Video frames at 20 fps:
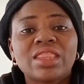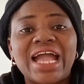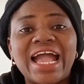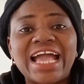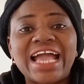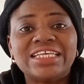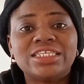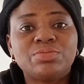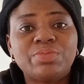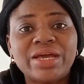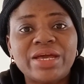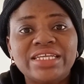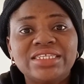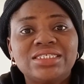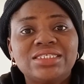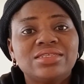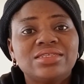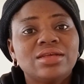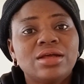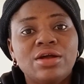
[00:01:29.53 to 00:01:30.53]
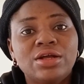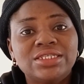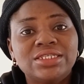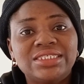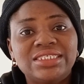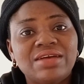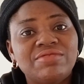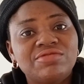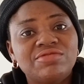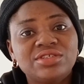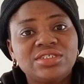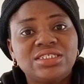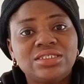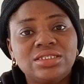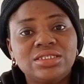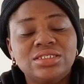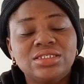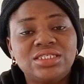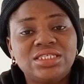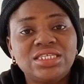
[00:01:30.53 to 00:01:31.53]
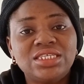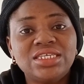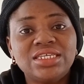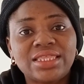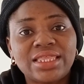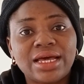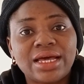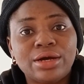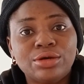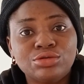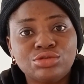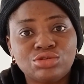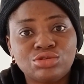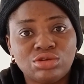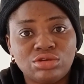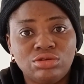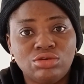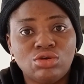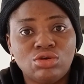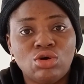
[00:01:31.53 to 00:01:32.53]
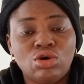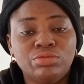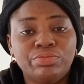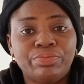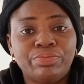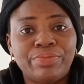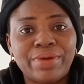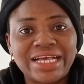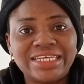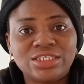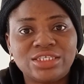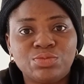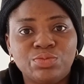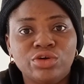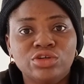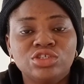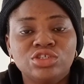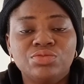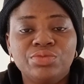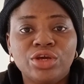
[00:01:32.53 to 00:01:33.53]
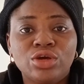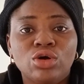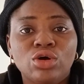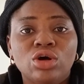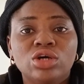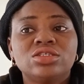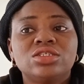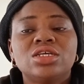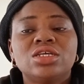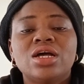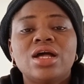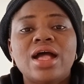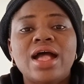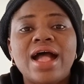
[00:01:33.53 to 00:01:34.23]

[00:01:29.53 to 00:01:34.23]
I spent 70,000 on passports because